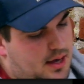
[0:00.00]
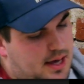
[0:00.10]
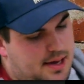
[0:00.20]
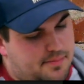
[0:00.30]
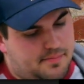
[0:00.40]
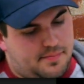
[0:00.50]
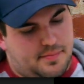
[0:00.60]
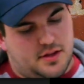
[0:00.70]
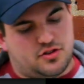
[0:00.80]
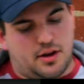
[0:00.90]

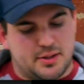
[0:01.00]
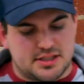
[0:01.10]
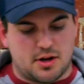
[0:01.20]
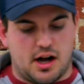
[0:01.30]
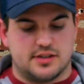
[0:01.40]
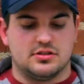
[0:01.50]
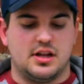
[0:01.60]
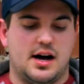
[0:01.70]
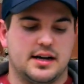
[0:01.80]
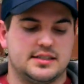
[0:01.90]
And so I put some console
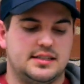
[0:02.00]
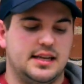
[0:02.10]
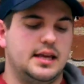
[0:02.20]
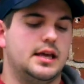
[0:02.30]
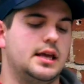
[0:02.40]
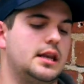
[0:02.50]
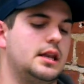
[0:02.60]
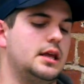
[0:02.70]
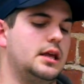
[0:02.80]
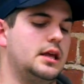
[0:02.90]
logs
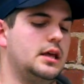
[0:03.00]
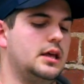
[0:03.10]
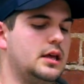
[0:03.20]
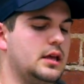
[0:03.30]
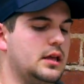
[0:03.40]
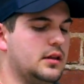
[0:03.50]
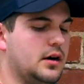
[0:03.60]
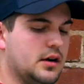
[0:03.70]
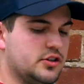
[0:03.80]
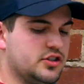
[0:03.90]
in
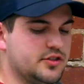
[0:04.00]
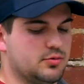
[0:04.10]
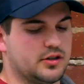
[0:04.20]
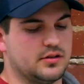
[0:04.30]
our service